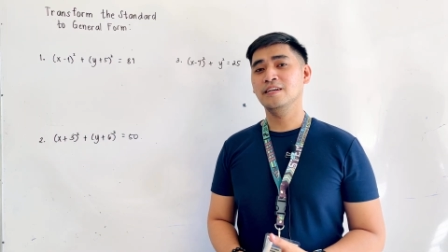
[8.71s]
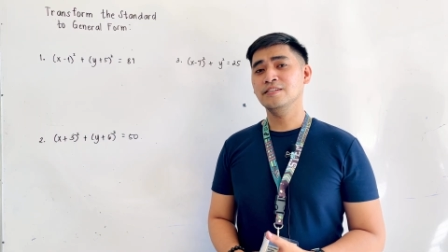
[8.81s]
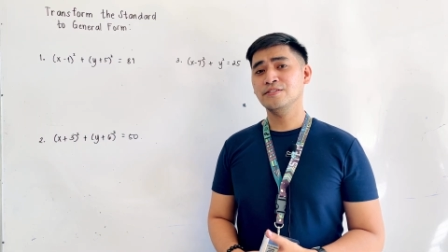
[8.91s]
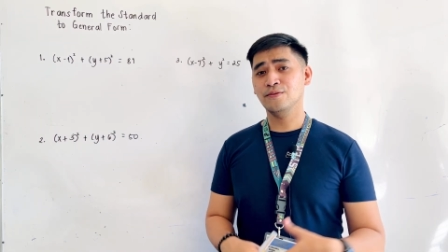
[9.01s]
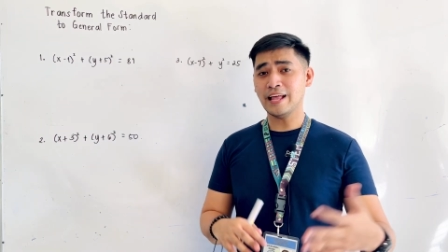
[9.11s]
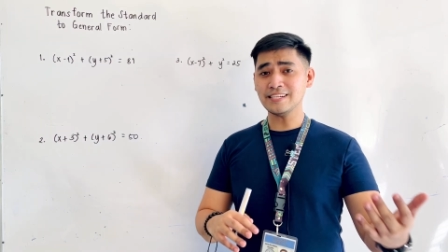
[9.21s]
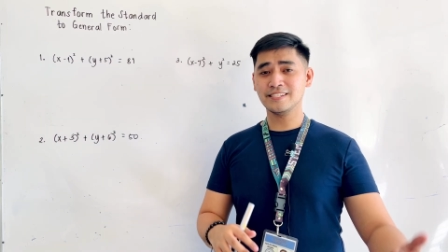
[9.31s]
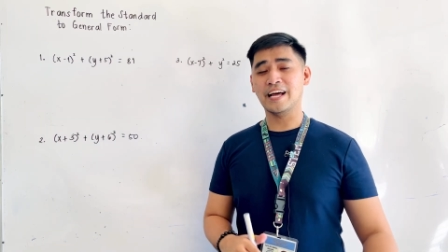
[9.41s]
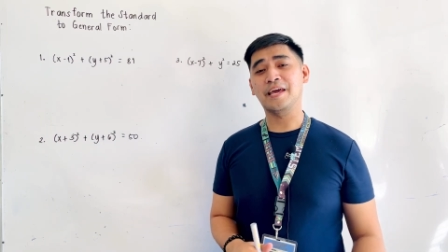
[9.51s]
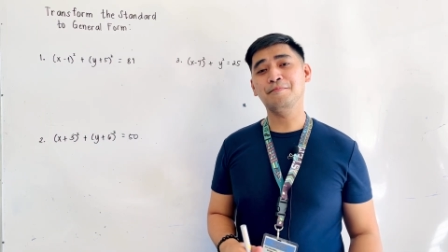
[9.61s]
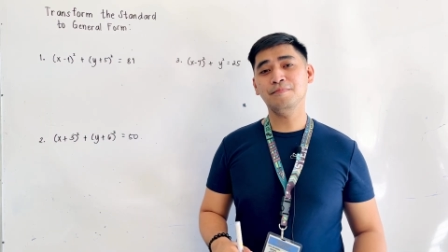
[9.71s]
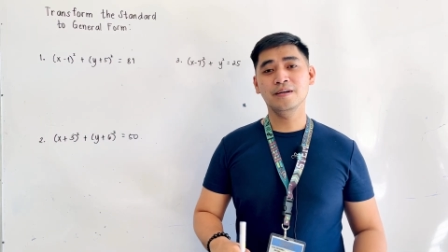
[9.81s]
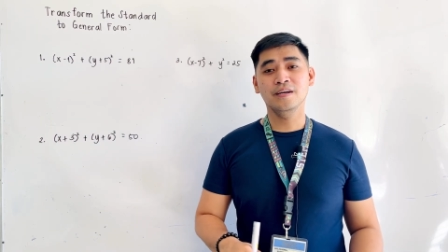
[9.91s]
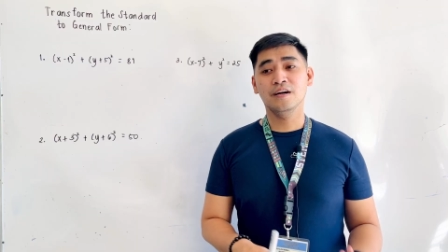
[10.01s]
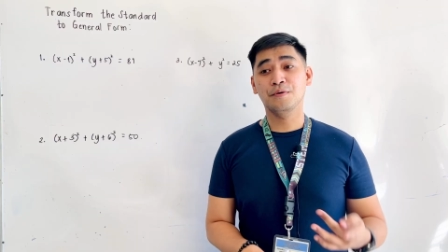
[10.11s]
So last time,
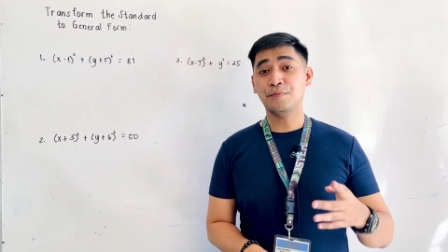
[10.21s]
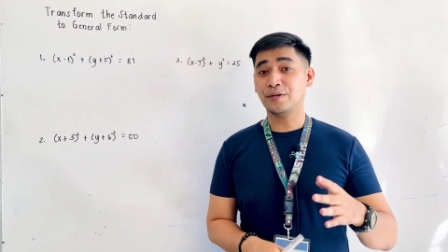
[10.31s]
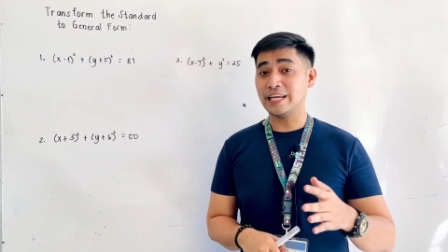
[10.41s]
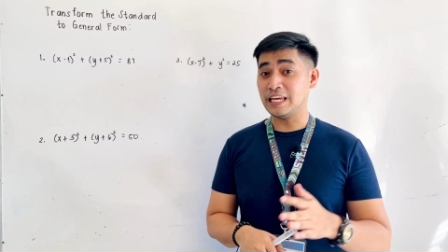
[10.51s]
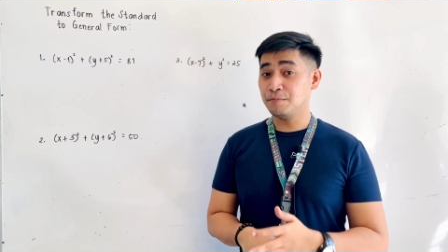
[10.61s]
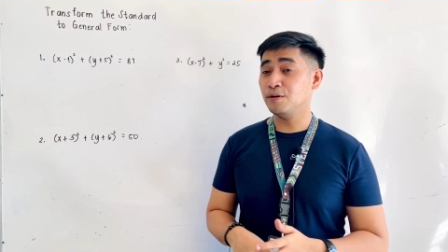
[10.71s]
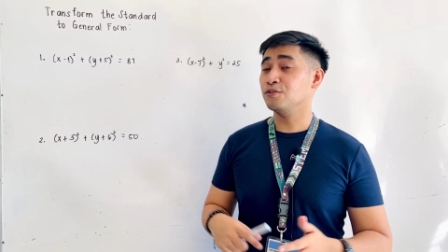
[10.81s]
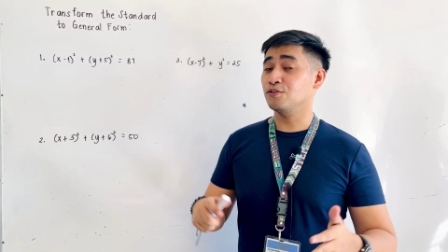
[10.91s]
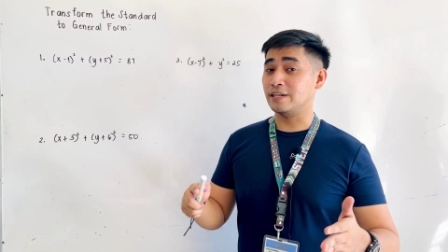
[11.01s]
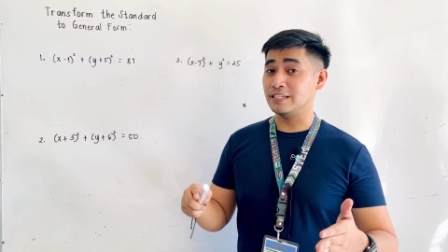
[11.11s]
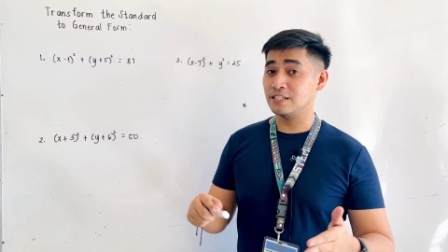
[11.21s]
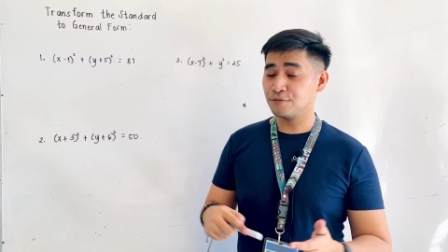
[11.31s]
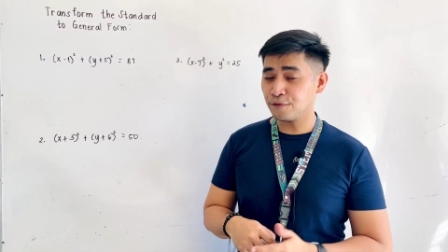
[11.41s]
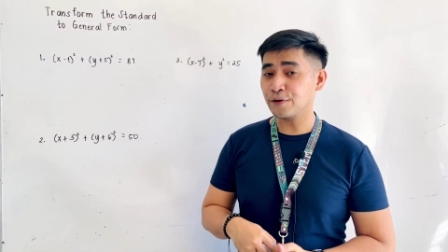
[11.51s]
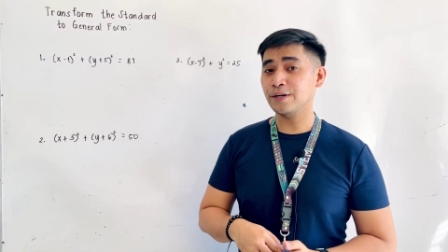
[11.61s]
we were able to
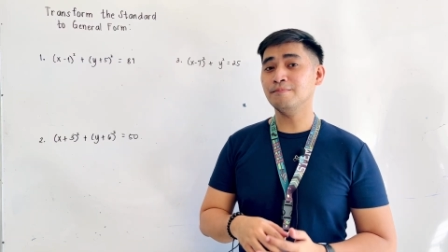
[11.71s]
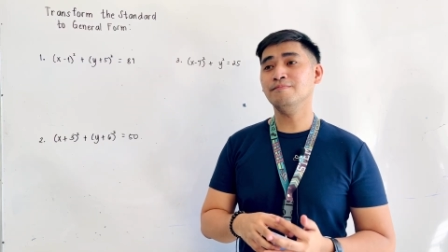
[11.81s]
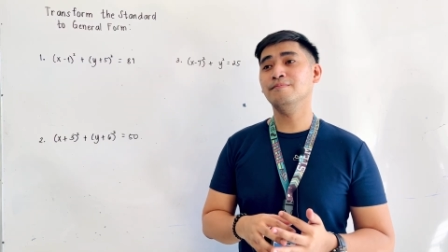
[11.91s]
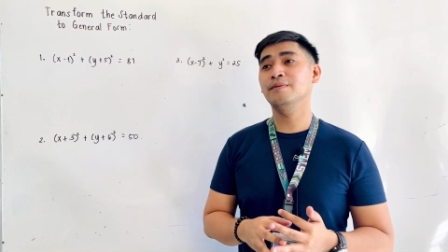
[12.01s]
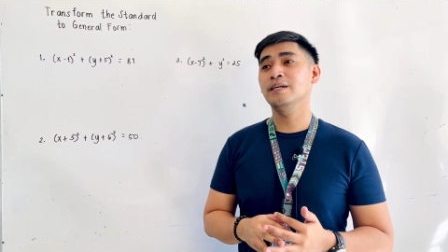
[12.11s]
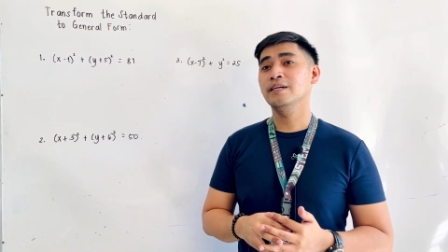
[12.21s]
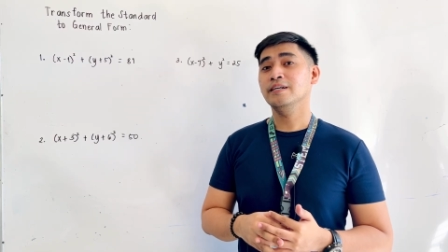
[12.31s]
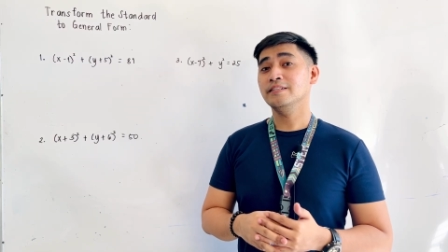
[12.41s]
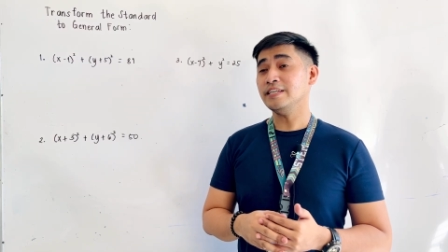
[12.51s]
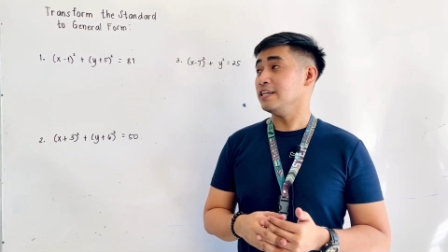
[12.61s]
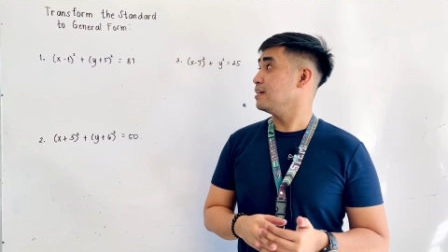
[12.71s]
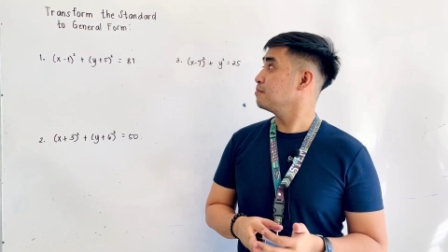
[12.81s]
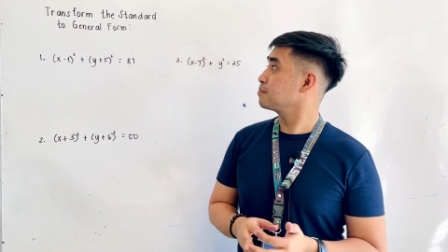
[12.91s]
transform the